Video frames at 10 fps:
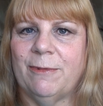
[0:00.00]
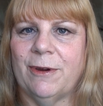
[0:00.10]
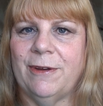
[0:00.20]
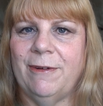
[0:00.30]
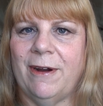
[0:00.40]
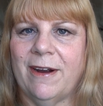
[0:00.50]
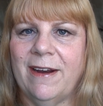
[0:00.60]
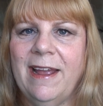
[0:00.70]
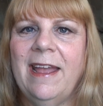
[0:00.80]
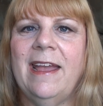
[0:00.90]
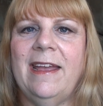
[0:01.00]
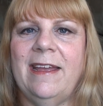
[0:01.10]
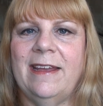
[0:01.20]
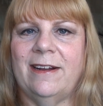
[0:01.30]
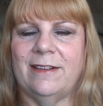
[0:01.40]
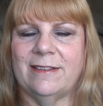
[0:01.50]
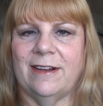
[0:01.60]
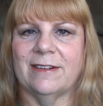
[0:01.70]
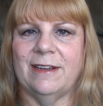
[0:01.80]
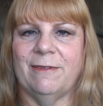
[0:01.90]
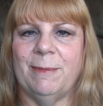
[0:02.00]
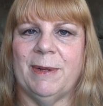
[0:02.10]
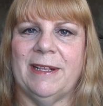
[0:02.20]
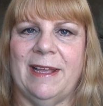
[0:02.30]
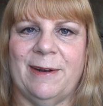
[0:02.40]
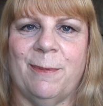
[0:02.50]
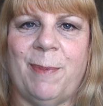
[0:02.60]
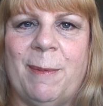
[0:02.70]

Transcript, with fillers: where you are and I'll talk to everybody later. Bye